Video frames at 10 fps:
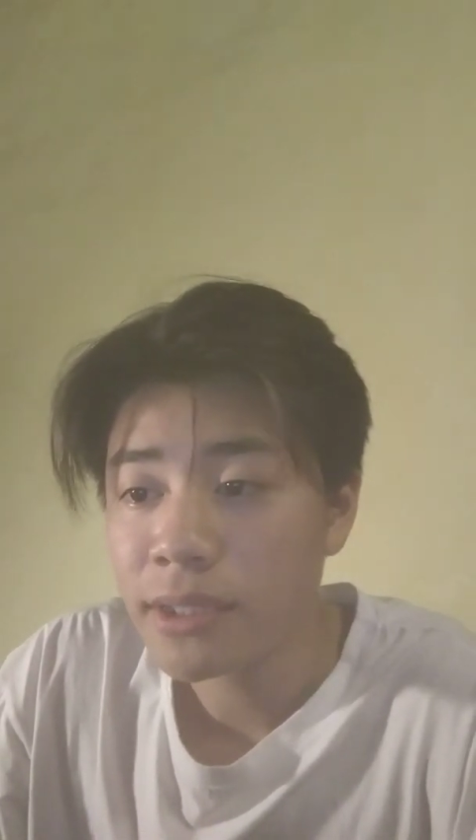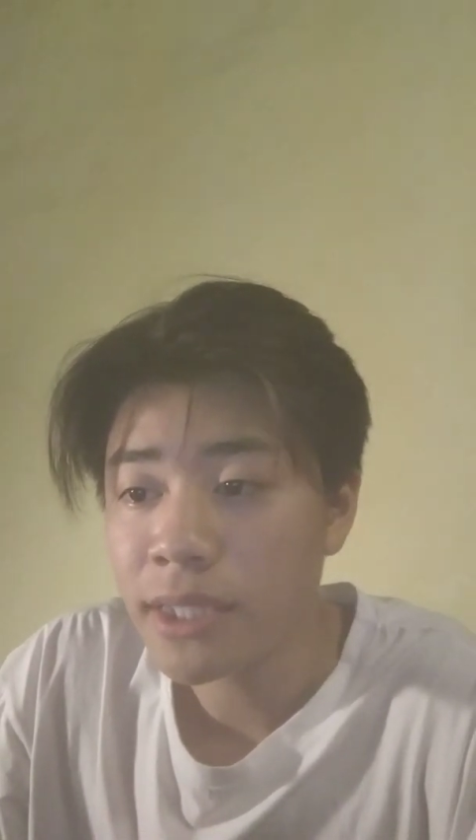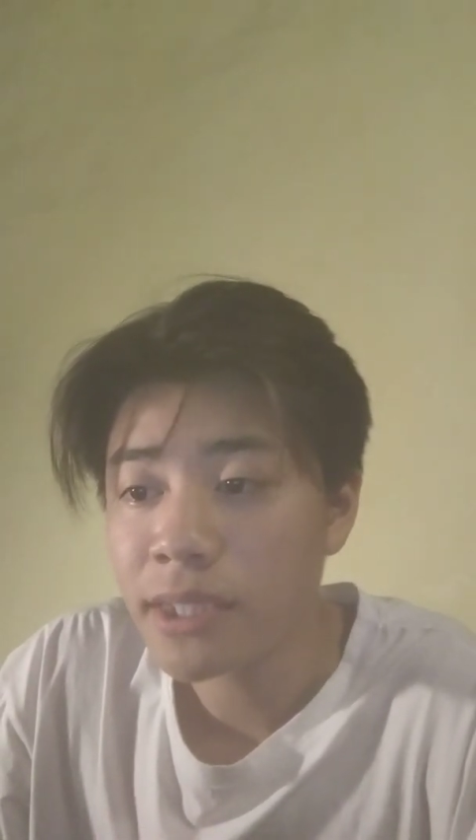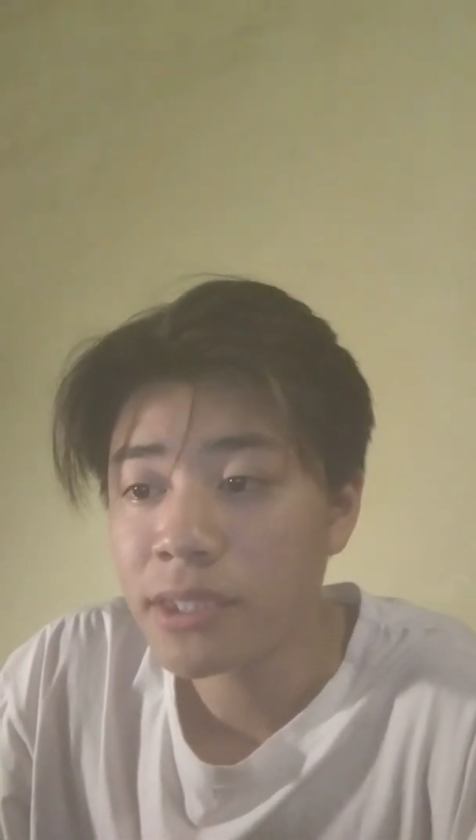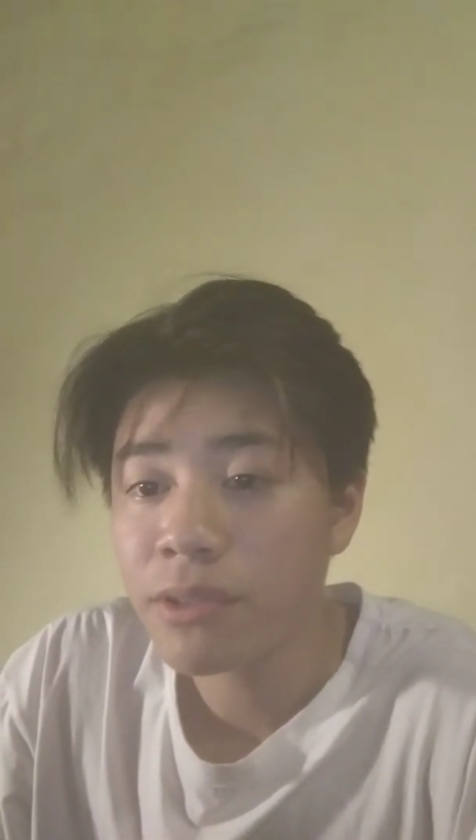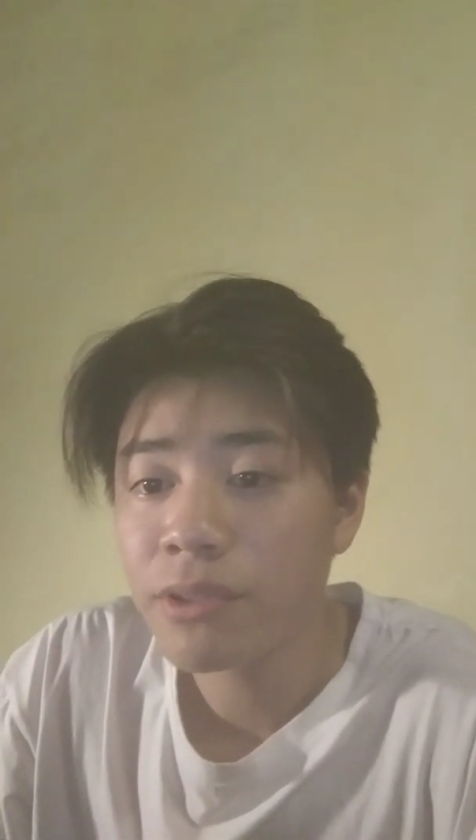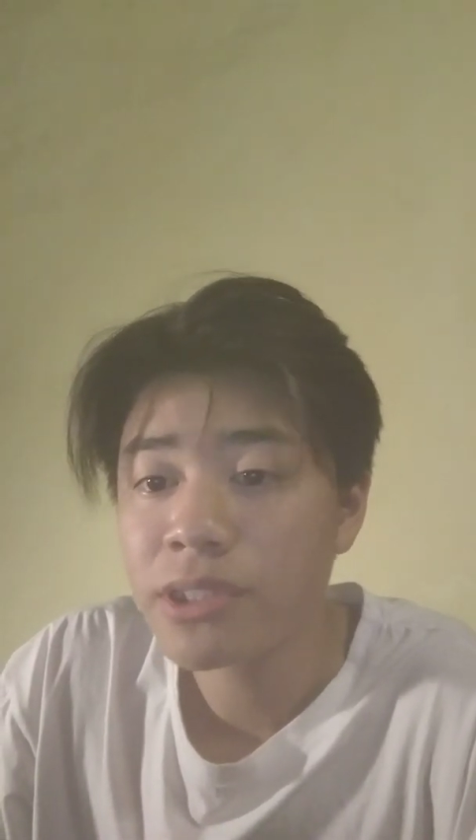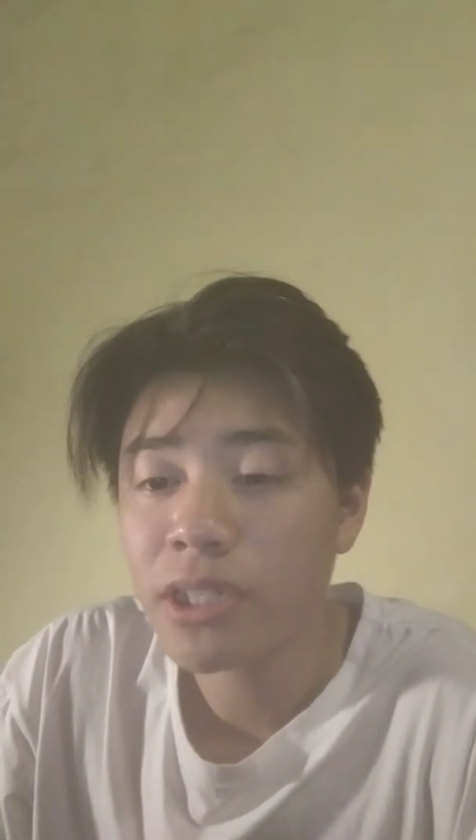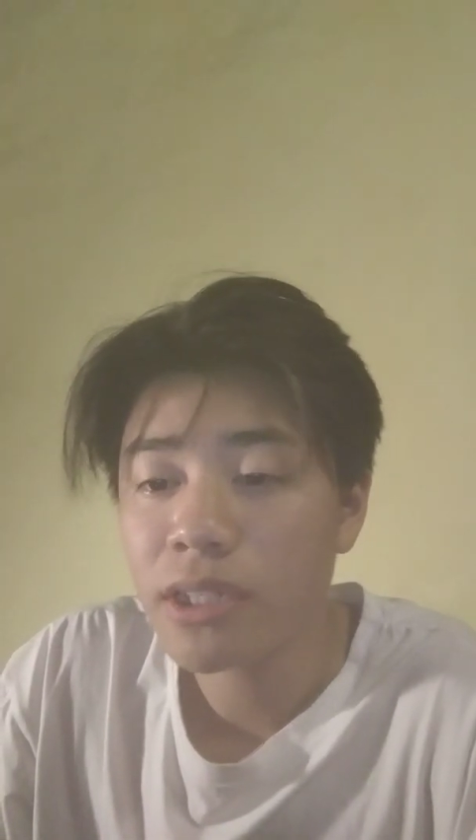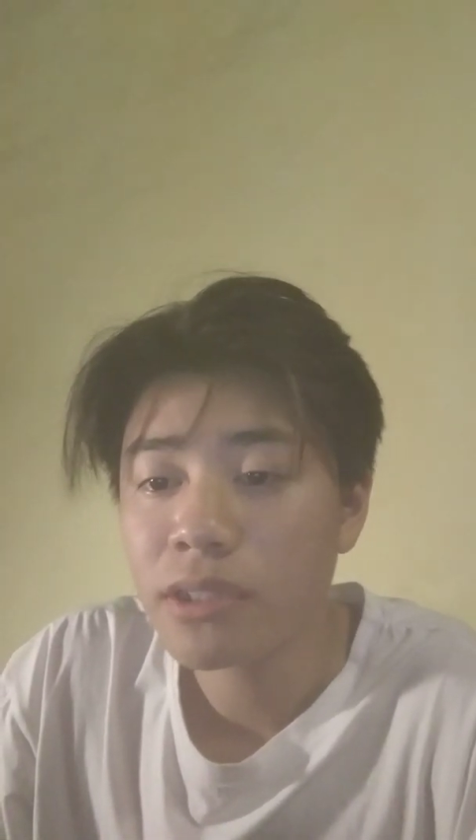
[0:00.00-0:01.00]
then the
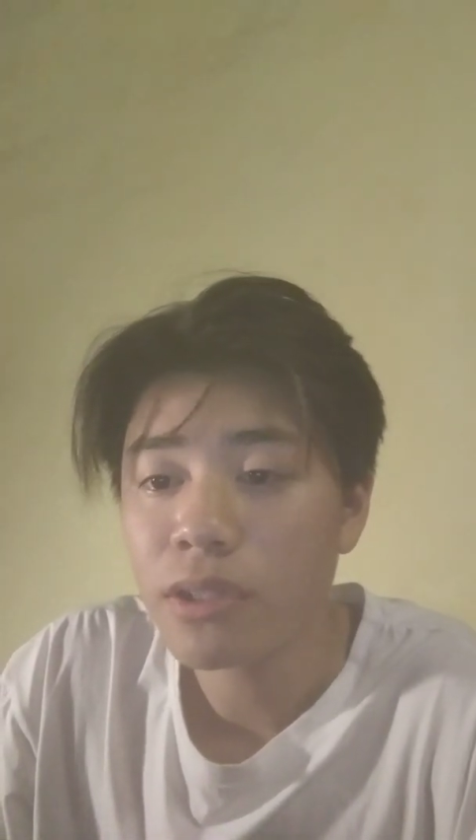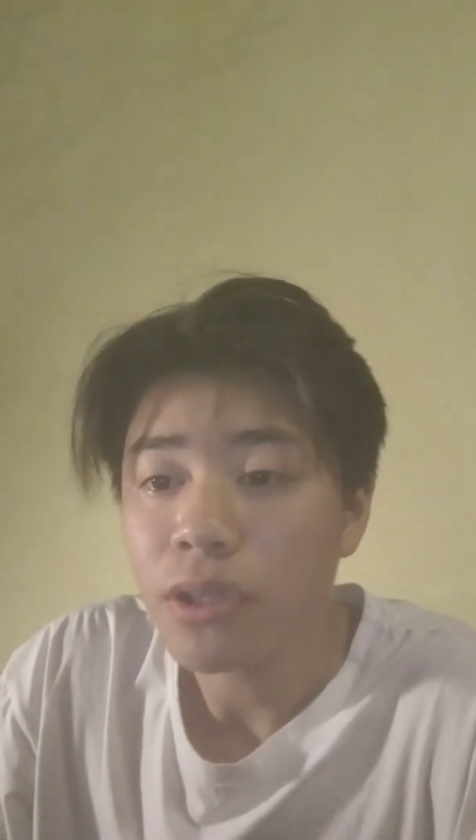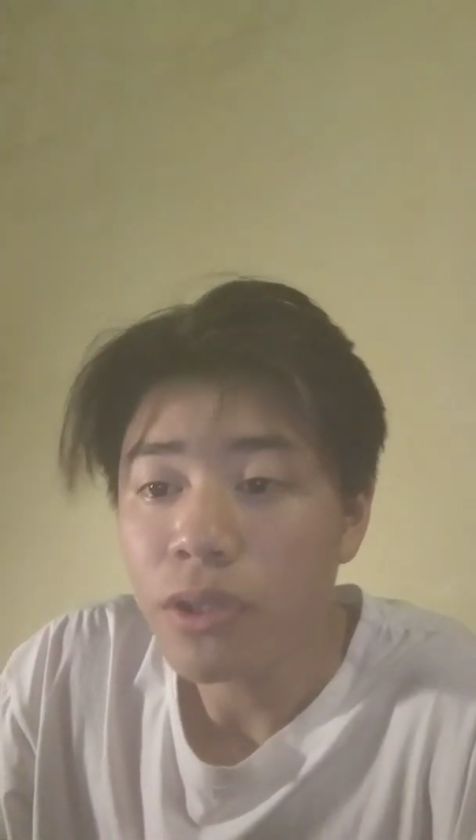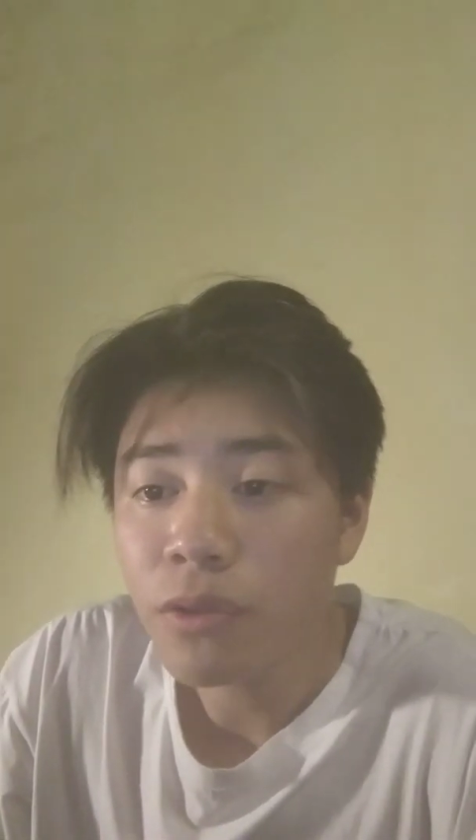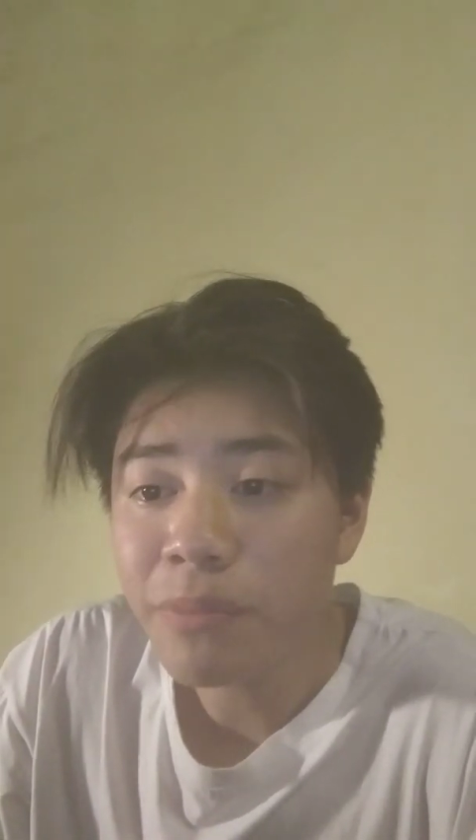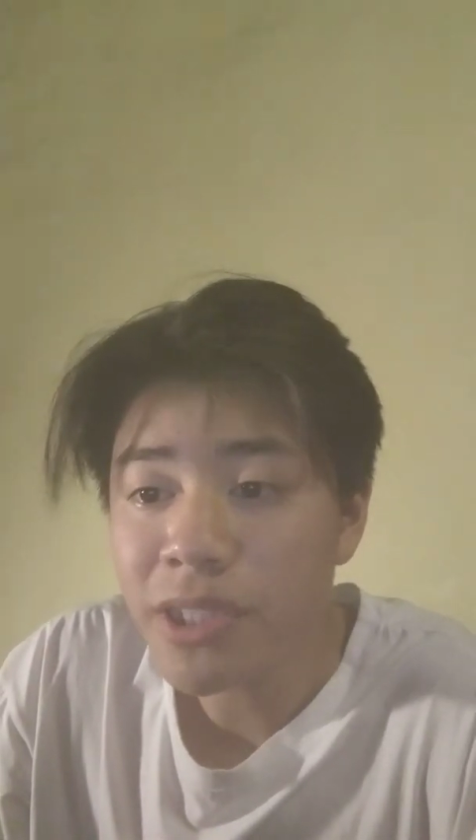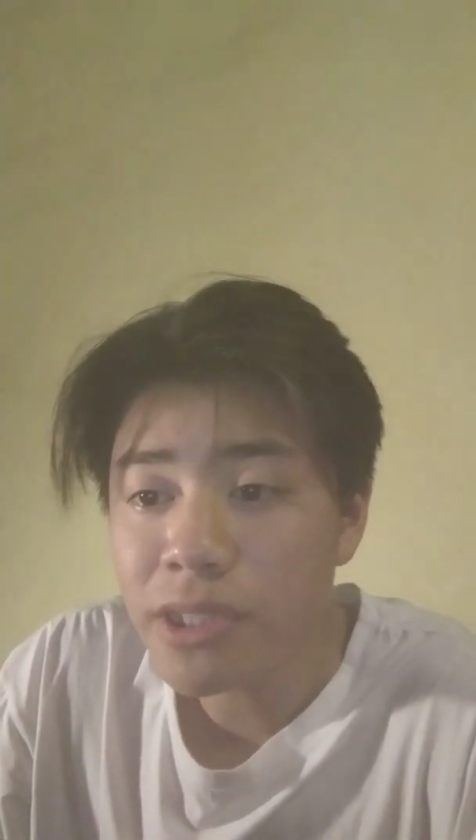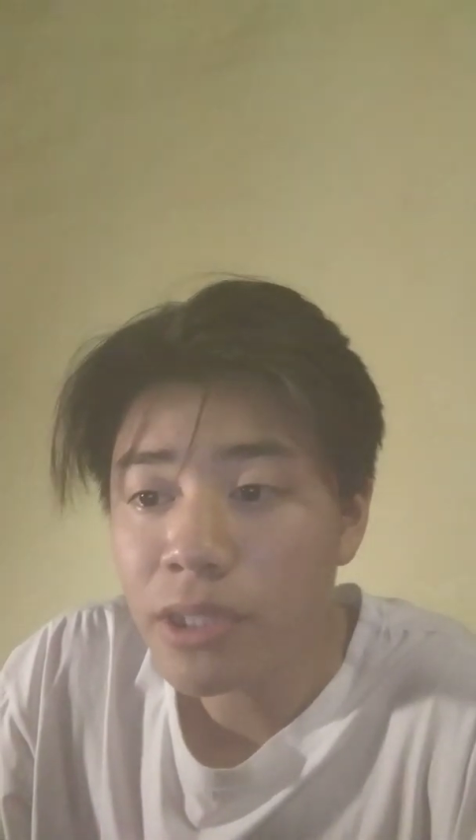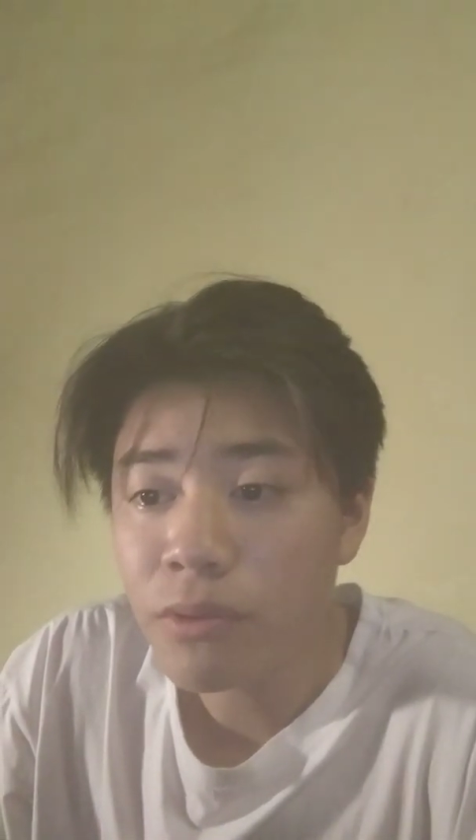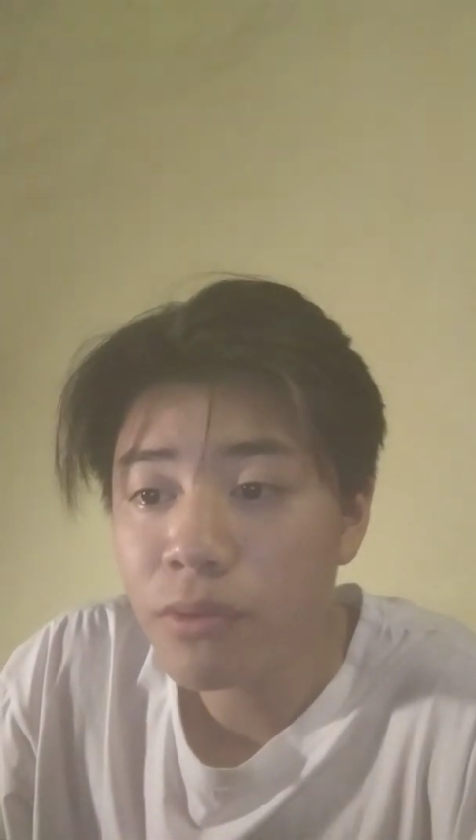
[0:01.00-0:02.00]
result would be
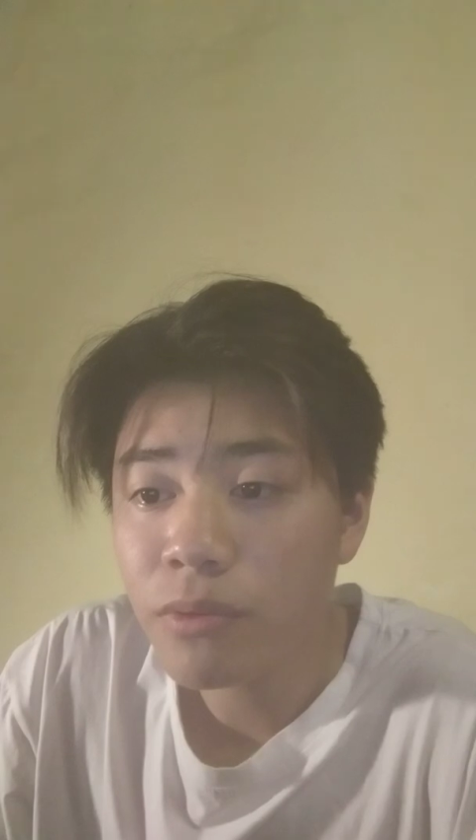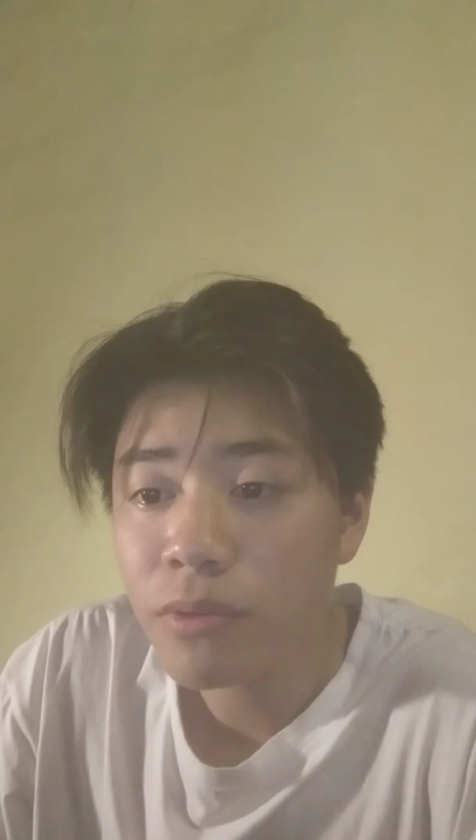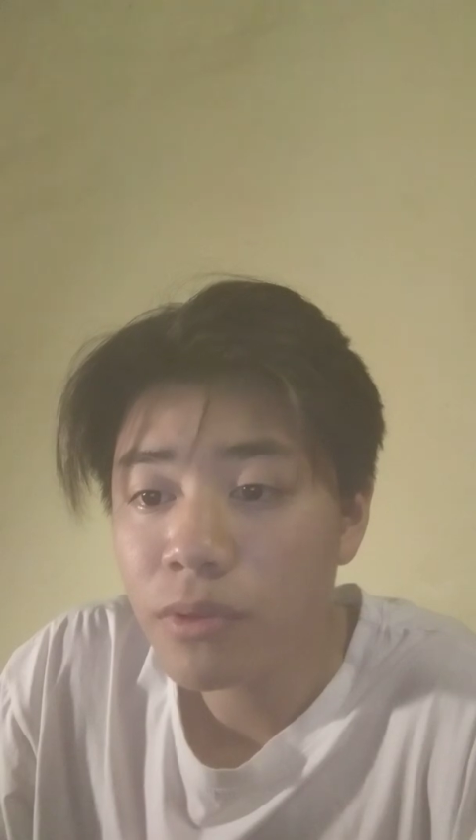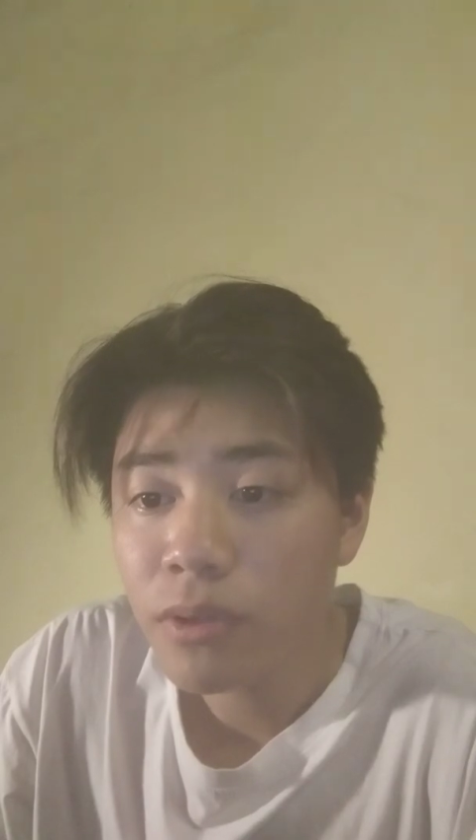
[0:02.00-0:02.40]
still